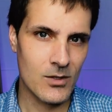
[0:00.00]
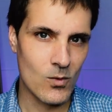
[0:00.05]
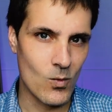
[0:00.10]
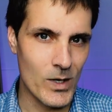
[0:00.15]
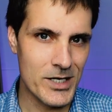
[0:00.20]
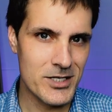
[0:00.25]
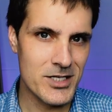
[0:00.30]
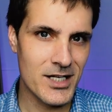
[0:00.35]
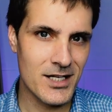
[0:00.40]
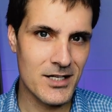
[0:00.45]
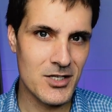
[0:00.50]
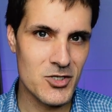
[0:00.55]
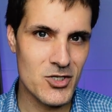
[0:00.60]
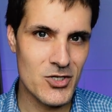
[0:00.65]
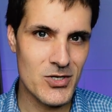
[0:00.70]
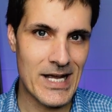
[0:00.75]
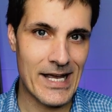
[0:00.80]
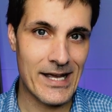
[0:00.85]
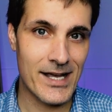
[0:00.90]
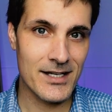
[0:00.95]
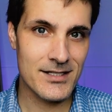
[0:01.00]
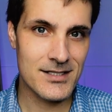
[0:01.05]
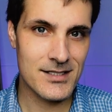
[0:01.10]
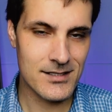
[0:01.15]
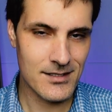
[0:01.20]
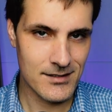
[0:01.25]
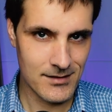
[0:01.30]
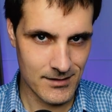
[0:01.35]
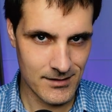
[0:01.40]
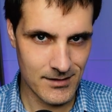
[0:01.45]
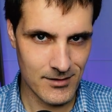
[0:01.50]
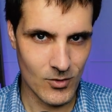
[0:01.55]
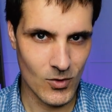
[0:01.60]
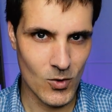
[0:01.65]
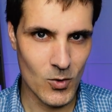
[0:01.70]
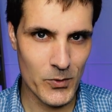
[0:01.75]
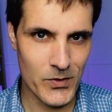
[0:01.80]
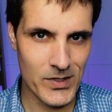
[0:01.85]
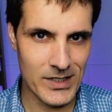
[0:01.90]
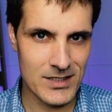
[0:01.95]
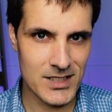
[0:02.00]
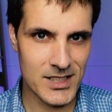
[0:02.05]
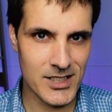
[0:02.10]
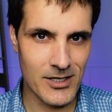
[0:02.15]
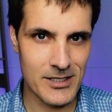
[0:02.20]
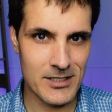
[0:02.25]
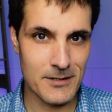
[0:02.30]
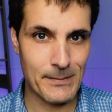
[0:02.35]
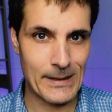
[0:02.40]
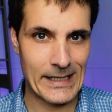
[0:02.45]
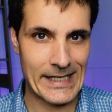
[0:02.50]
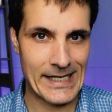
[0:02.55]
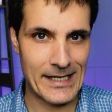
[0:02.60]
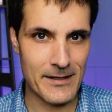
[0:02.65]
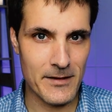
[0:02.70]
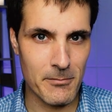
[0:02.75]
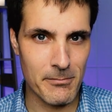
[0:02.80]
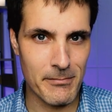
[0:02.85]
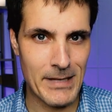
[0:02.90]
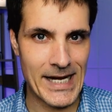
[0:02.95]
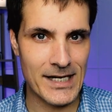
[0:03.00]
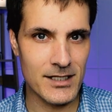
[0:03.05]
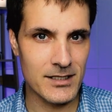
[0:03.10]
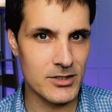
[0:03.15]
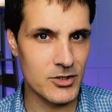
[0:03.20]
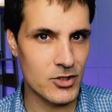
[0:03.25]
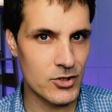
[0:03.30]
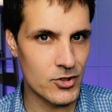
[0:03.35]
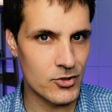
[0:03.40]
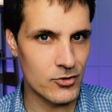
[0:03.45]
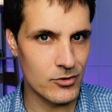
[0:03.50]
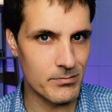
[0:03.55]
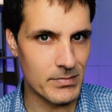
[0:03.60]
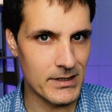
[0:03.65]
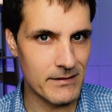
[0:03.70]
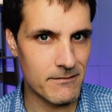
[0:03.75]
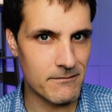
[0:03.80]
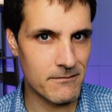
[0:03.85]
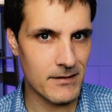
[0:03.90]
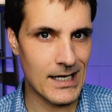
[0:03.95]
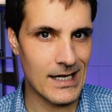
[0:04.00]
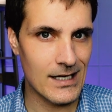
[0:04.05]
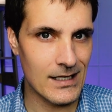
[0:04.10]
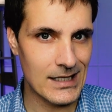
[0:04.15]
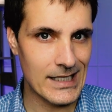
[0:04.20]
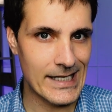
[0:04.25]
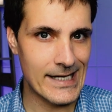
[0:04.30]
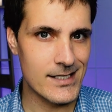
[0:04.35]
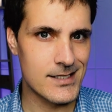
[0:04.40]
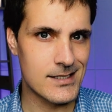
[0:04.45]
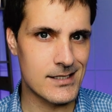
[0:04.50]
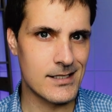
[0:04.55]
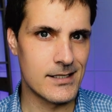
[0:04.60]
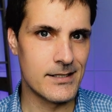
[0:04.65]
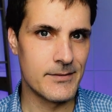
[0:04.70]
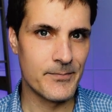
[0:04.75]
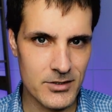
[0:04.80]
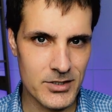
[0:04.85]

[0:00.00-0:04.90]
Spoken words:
When you get a new house, all things going to plan, the maintenance should be far less.